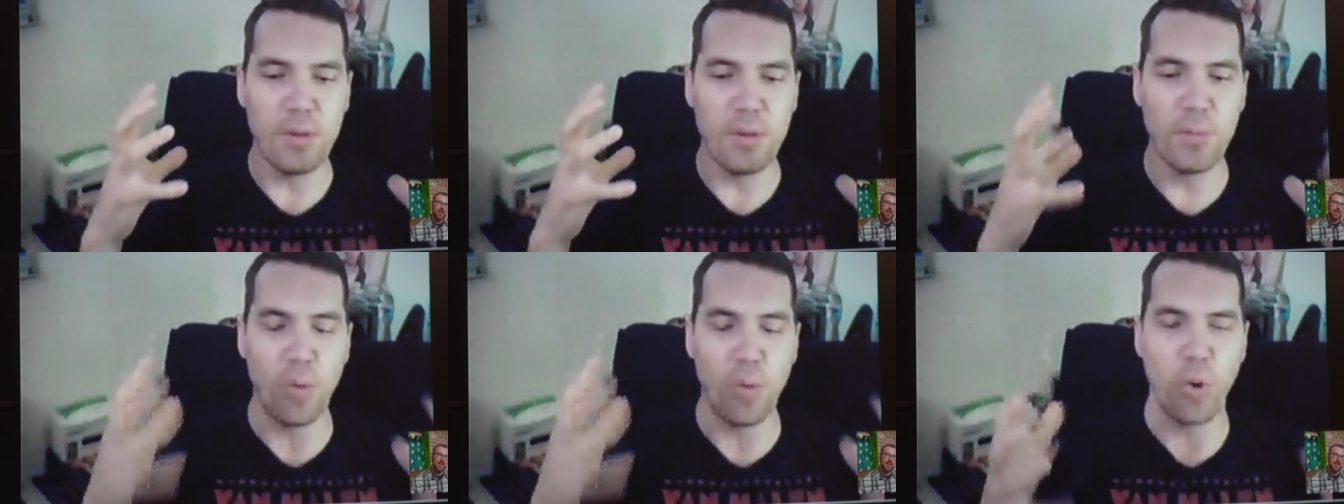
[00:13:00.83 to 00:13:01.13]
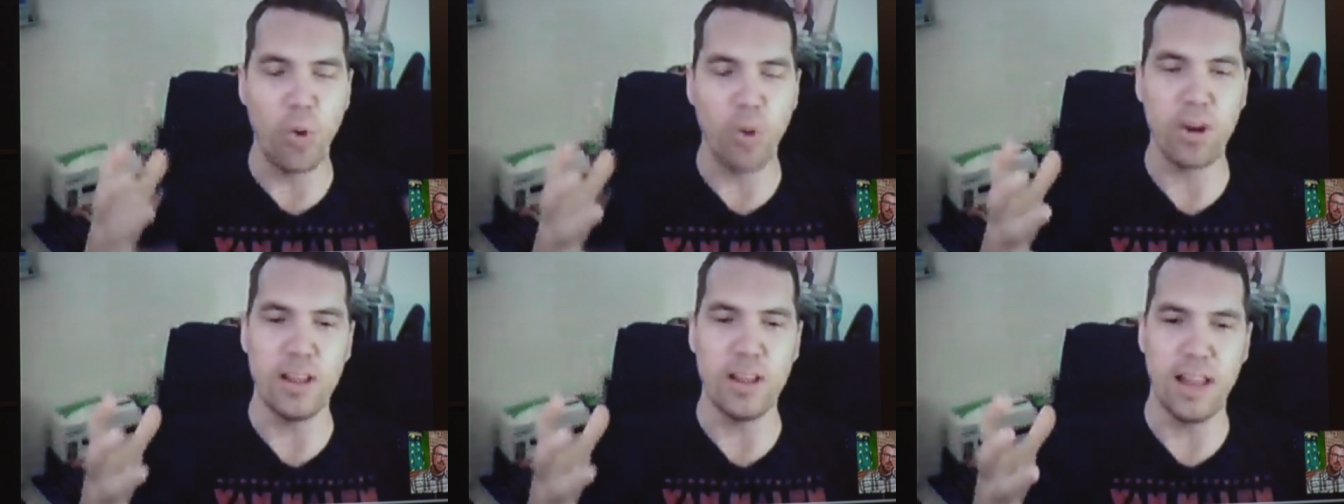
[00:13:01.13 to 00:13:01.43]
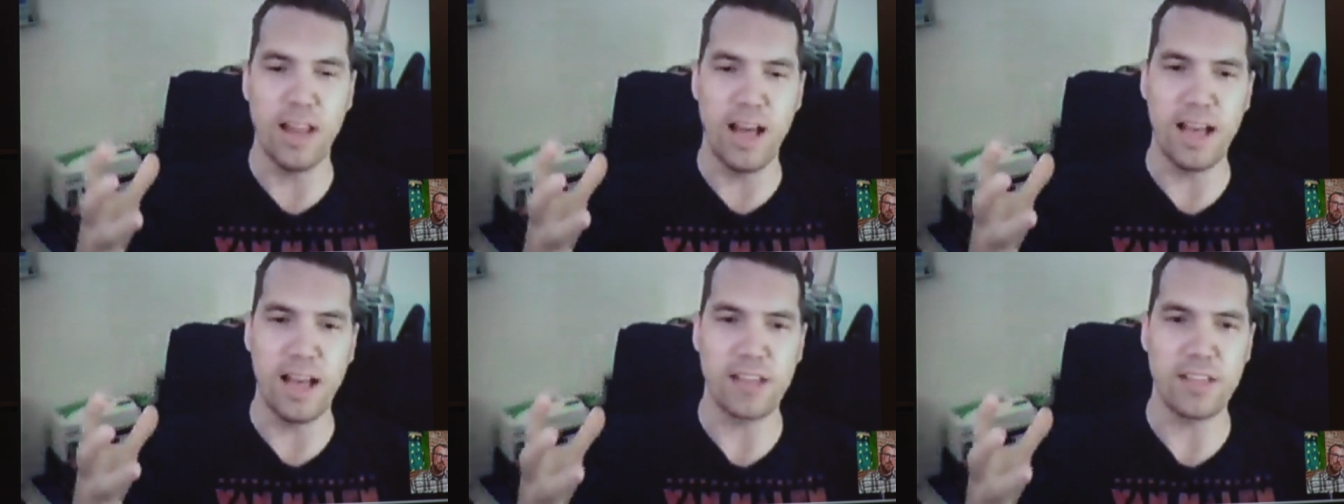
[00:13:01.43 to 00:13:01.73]

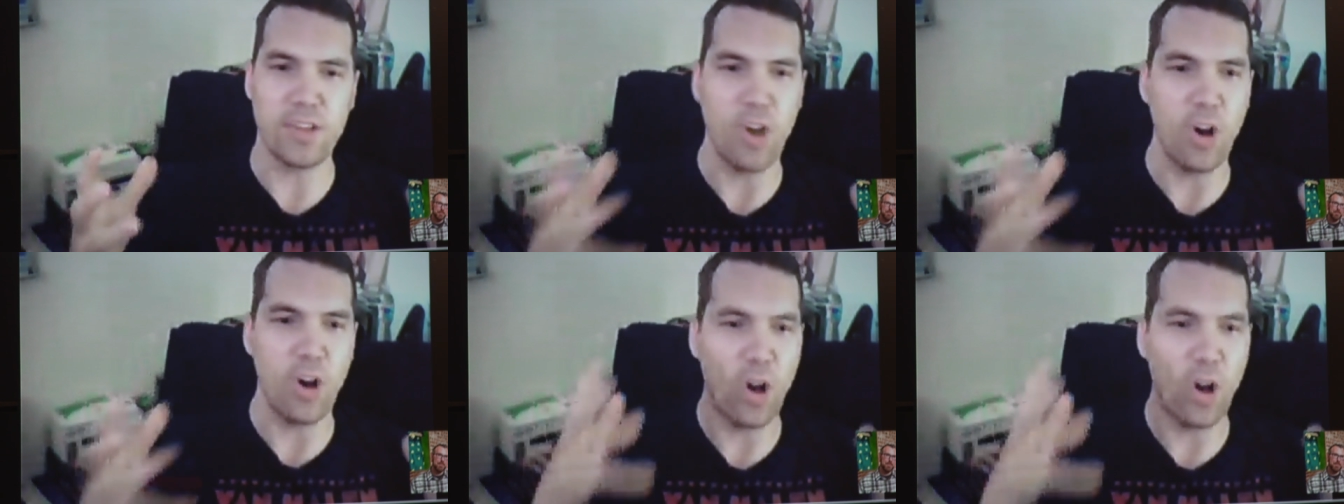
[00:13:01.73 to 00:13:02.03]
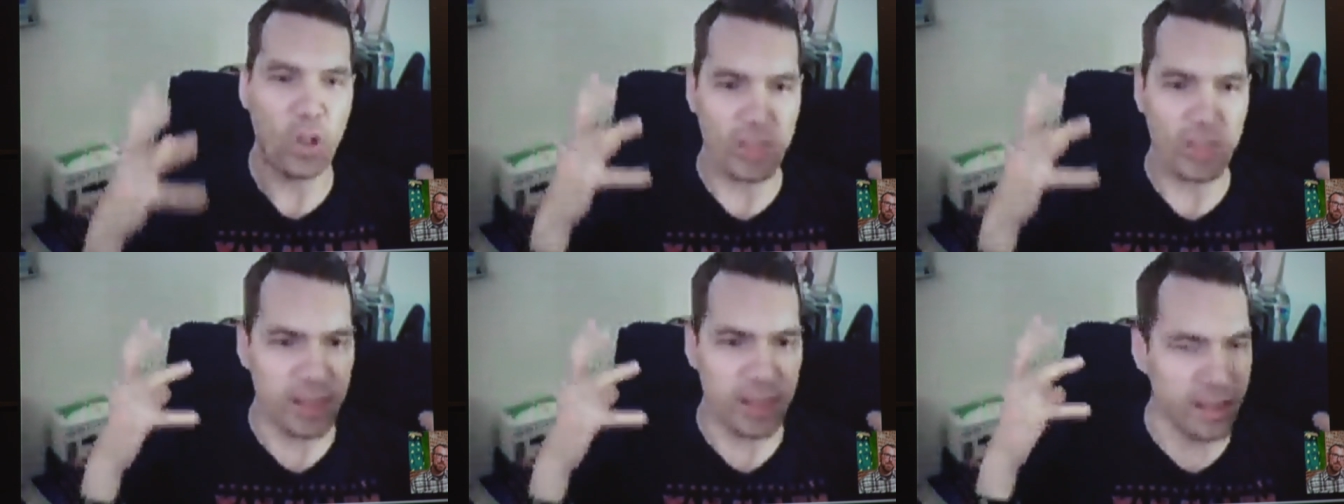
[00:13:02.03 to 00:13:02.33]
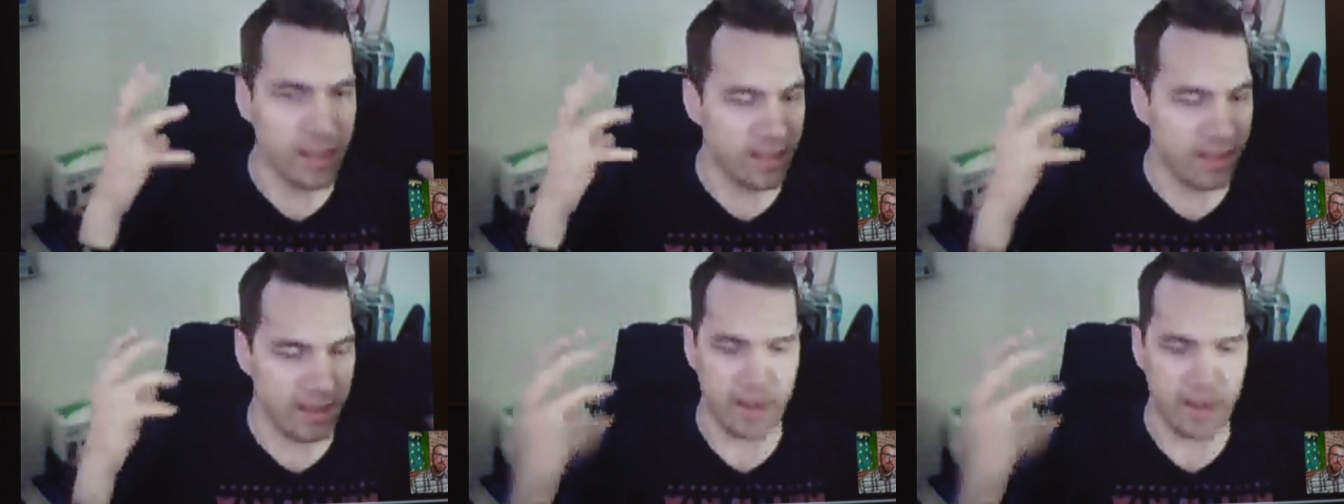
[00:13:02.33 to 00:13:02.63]
memorialize all
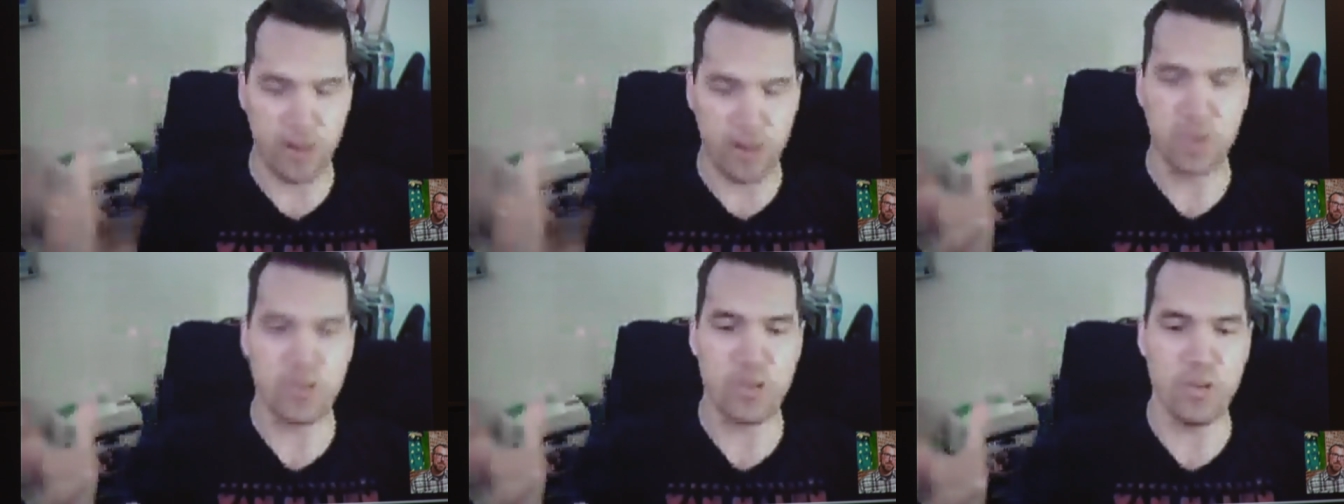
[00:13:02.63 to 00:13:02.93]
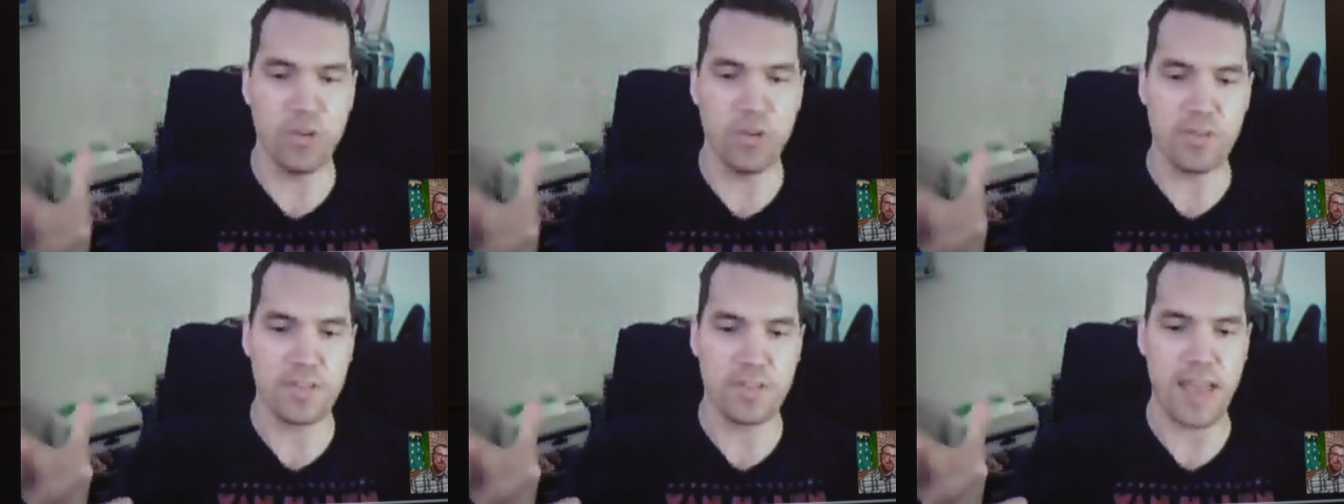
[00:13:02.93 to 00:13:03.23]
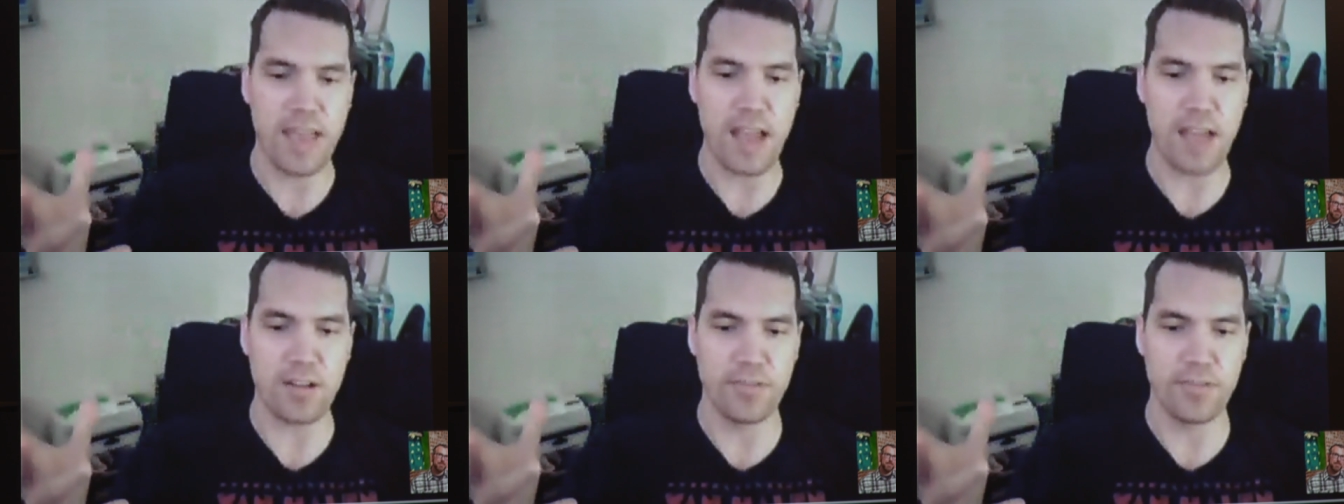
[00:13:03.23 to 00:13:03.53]
these heroes who have
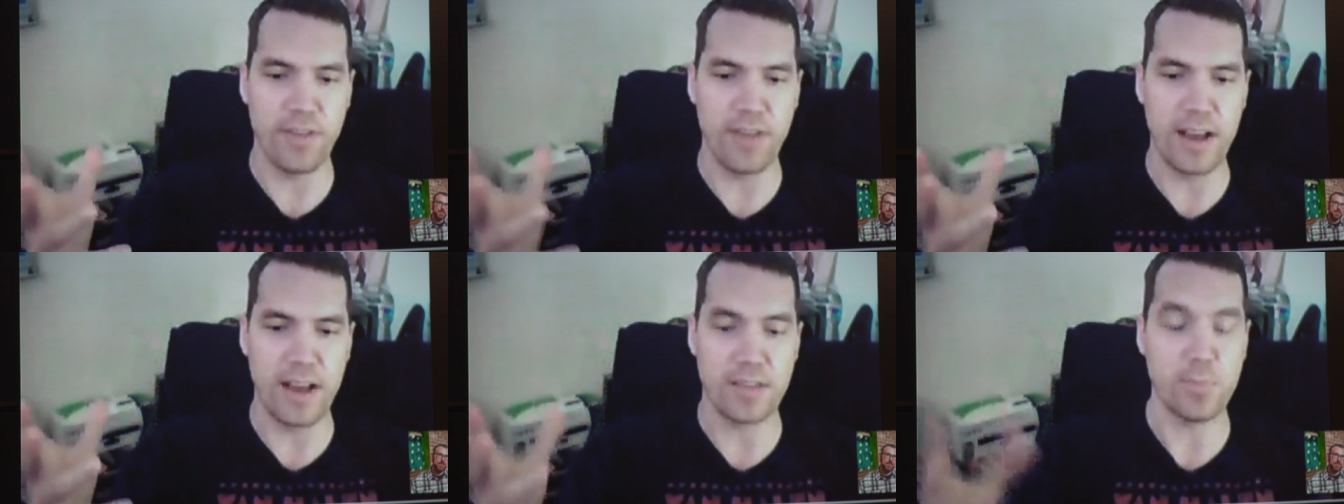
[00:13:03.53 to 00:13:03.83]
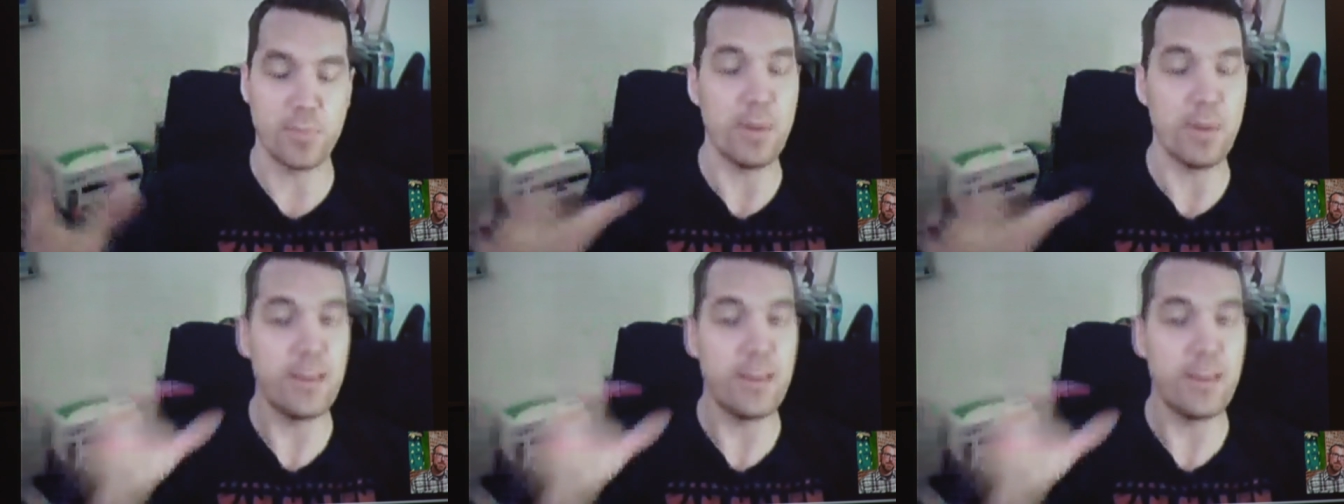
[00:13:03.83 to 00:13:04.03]
sacrificed.